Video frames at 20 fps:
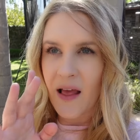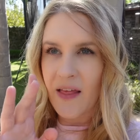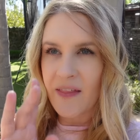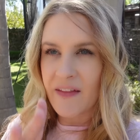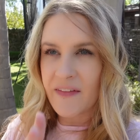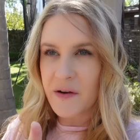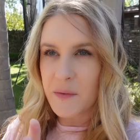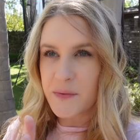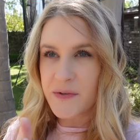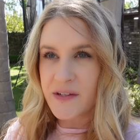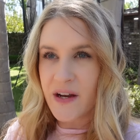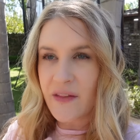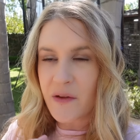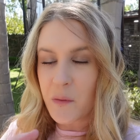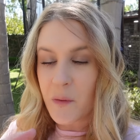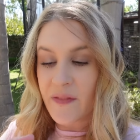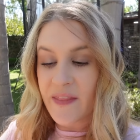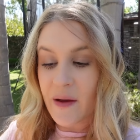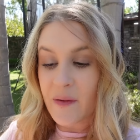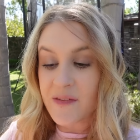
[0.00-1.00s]
And then there was another
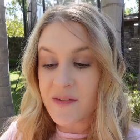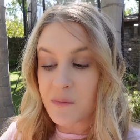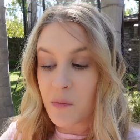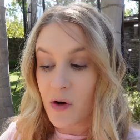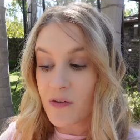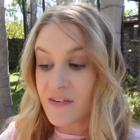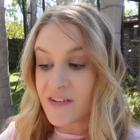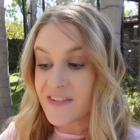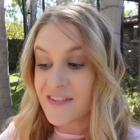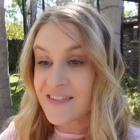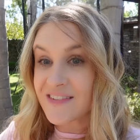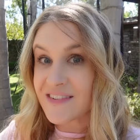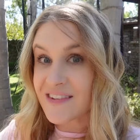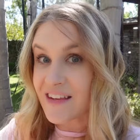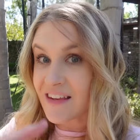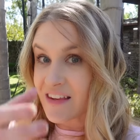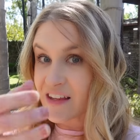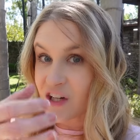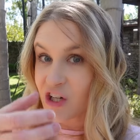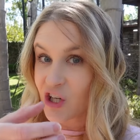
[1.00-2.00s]
one that was more of a
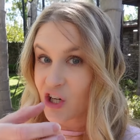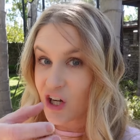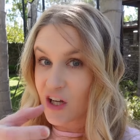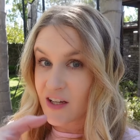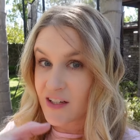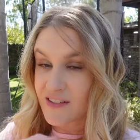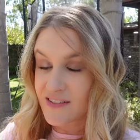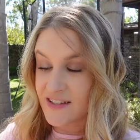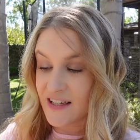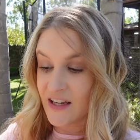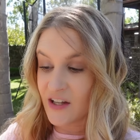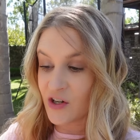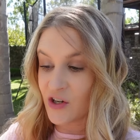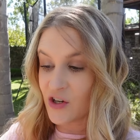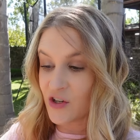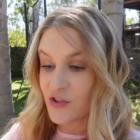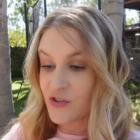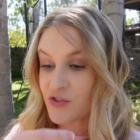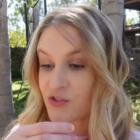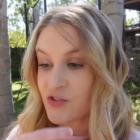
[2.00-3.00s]
cylinder
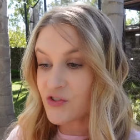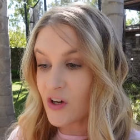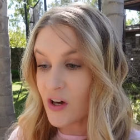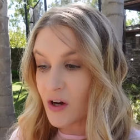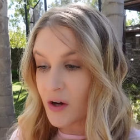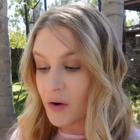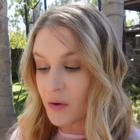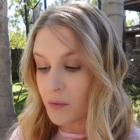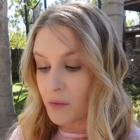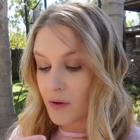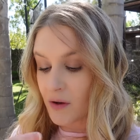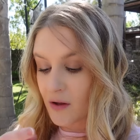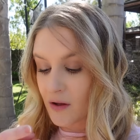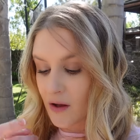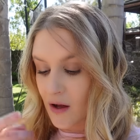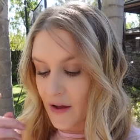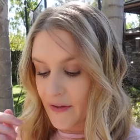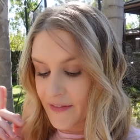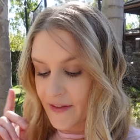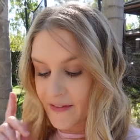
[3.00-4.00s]
container. So
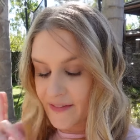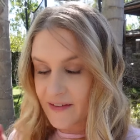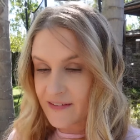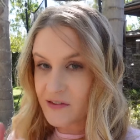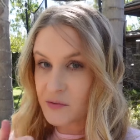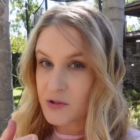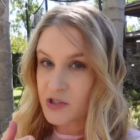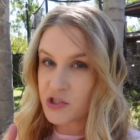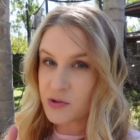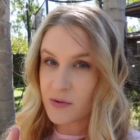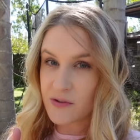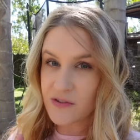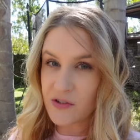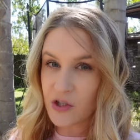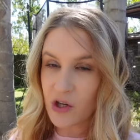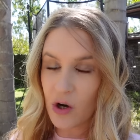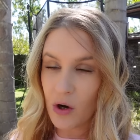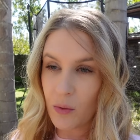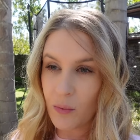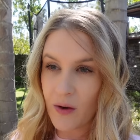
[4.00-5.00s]
I think that's the one she wants to
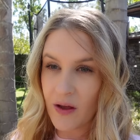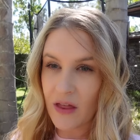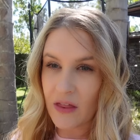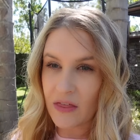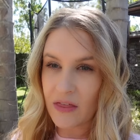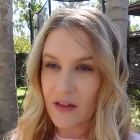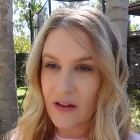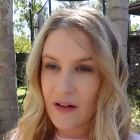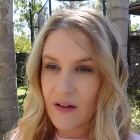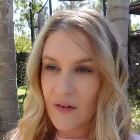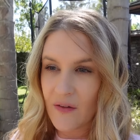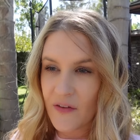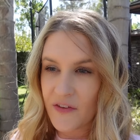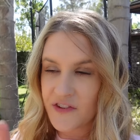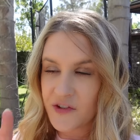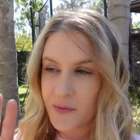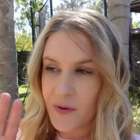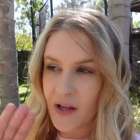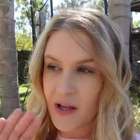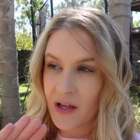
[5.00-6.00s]
go with.
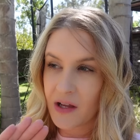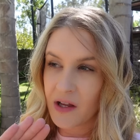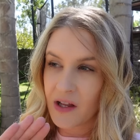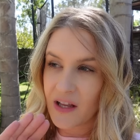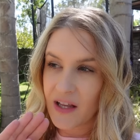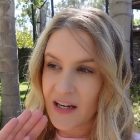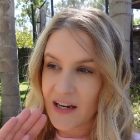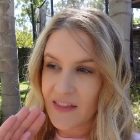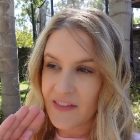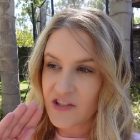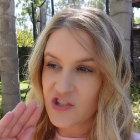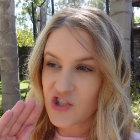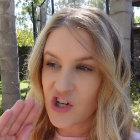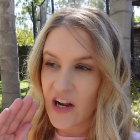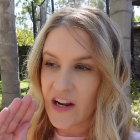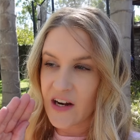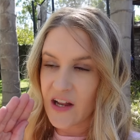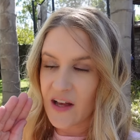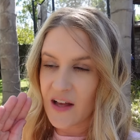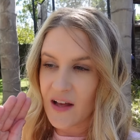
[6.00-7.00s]
So we can either
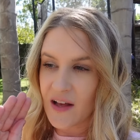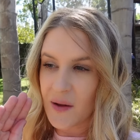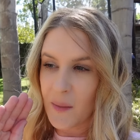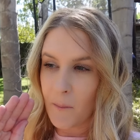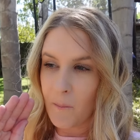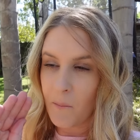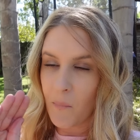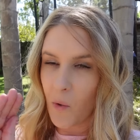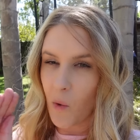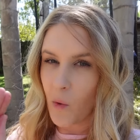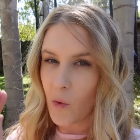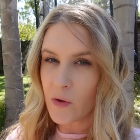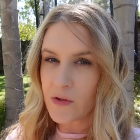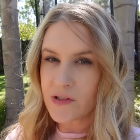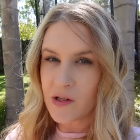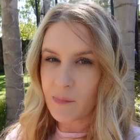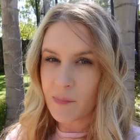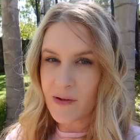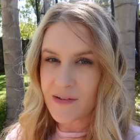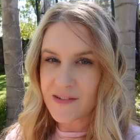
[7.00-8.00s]
try to
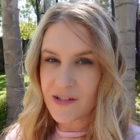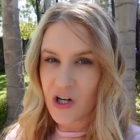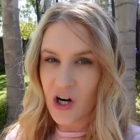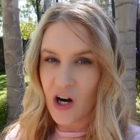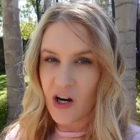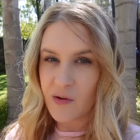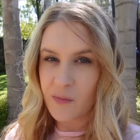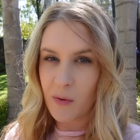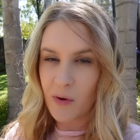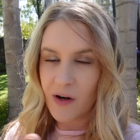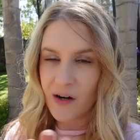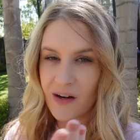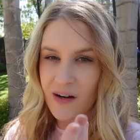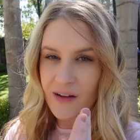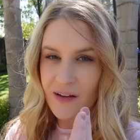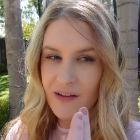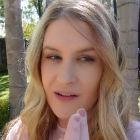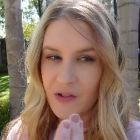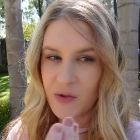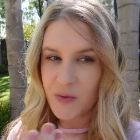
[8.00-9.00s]
mold a piece of cardboard
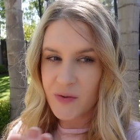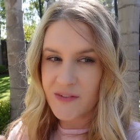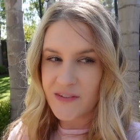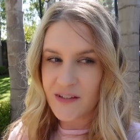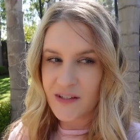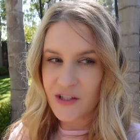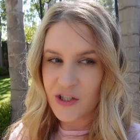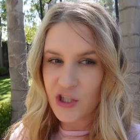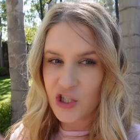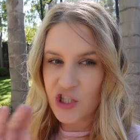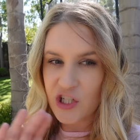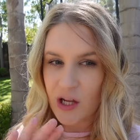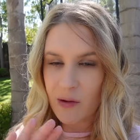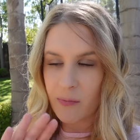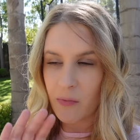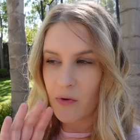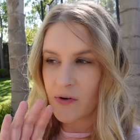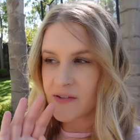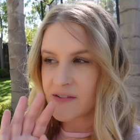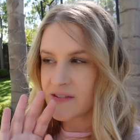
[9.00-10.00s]
into a cylinder shape
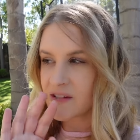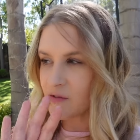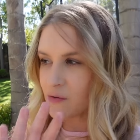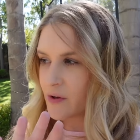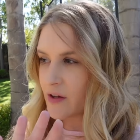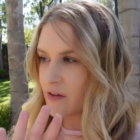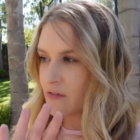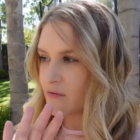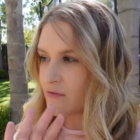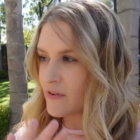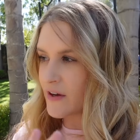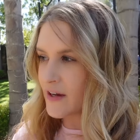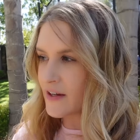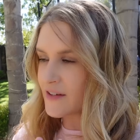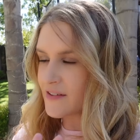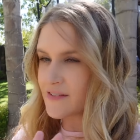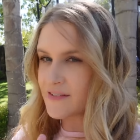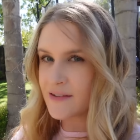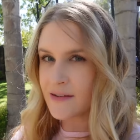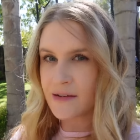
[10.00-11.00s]
or see if we can
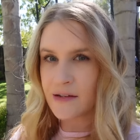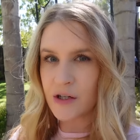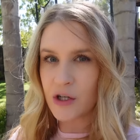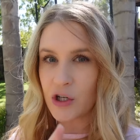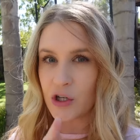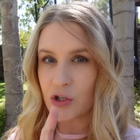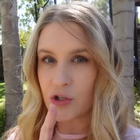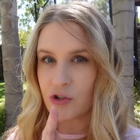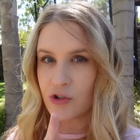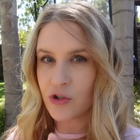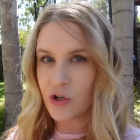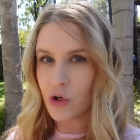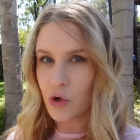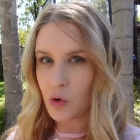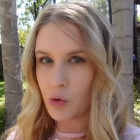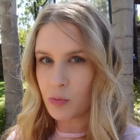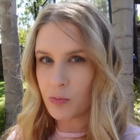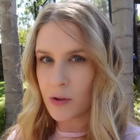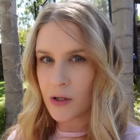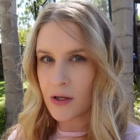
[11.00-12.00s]
find a cylinder
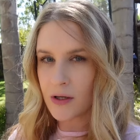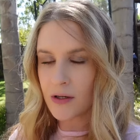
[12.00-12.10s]
tube.